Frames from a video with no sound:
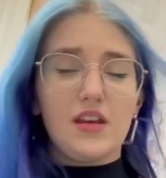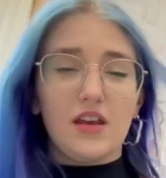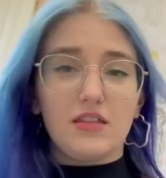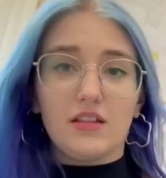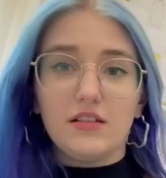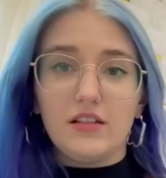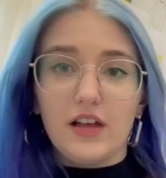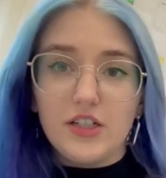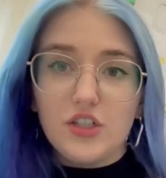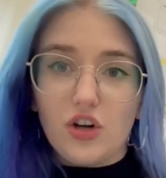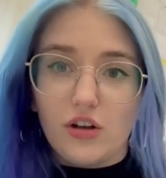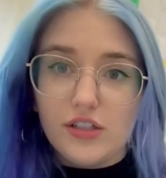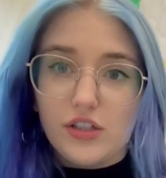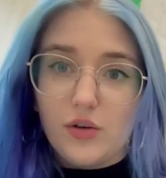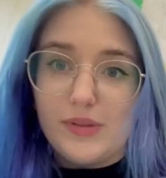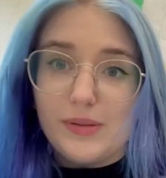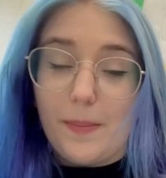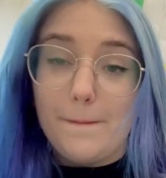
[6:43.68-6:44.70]
The lunch
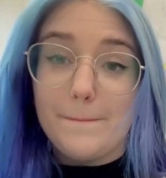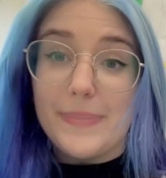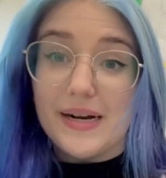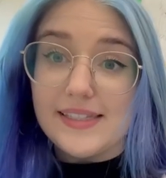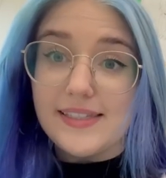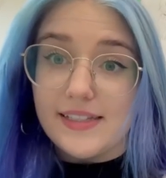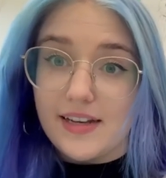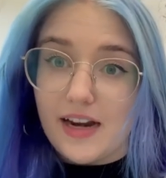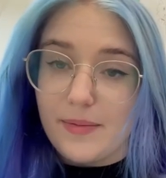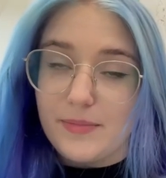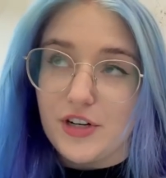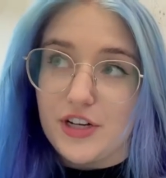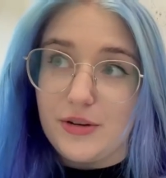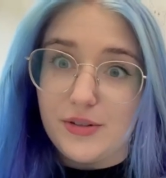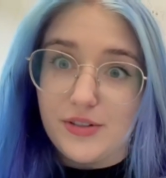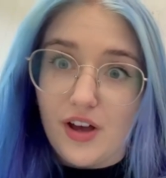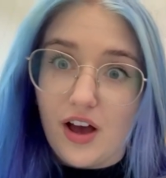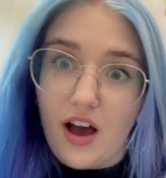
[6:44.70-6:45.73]
also was bussin', I'm sure
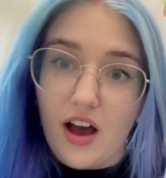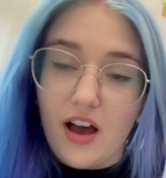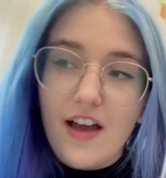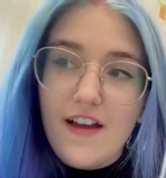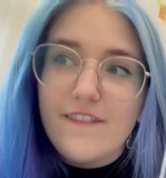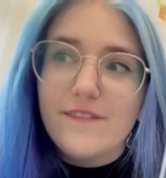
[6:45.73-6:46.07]
you saw.